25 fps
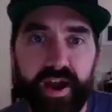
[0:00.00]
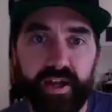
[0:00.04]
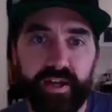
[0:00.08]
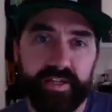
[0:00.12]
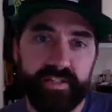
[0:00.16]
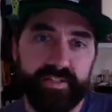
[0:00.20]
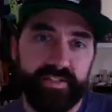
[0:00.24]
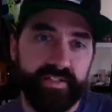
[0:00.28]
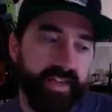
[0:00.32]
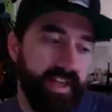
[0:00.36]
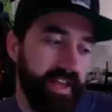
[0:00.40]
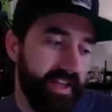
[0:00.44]

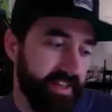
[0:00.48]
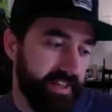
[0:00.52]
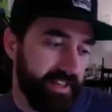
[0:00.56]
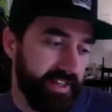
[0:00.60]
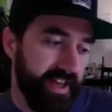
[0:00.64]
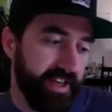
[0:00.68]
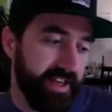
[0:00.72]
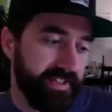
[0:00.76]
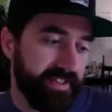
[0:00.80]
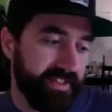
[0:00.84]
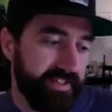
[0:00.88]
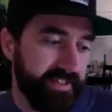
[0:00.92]
it's like
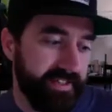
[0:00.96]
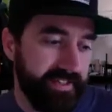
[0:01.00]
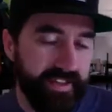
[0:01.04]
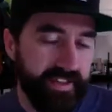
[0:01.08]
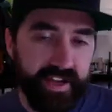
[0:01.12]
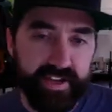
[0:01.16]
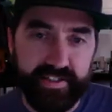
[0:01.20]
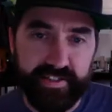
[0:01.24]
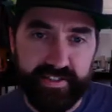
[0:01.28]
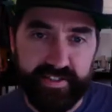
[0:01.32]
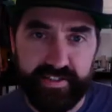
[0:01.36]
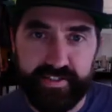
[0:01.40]
that's
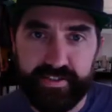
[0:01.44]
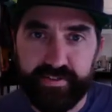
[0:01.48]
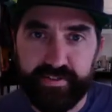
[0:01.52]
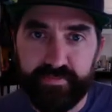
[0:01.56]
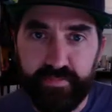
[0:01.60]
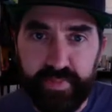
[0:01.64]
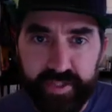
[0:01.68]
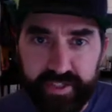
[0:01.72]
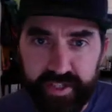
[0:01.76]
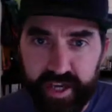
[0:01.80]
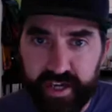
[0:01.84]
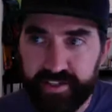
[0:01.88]

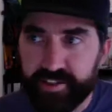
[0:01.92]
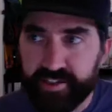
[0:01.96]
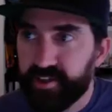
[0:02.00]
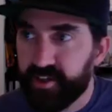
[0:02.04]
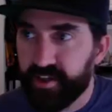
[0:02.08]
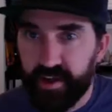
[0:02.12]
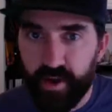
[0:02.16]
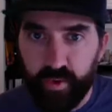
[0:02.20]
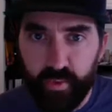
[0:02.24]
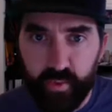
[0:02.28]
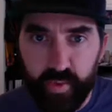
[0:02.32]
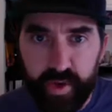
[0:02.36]

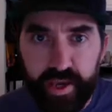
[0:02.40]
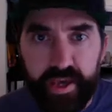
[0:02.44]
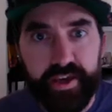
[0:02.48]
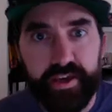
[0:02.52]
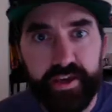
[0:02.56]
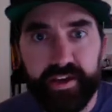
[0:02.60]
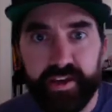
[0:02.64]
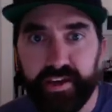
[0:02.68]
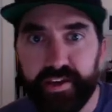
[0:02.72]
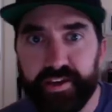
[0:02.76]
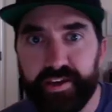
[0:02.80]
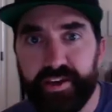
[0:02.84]
potentially a
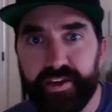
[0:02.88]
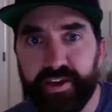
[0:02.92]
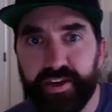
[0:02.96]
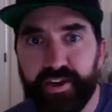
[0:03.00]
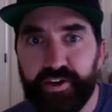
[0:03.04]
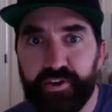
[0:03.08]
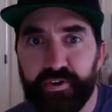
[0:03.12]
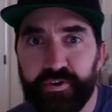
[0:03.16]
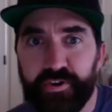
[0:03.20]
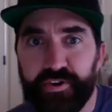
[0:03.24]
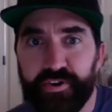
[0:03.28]
week, of,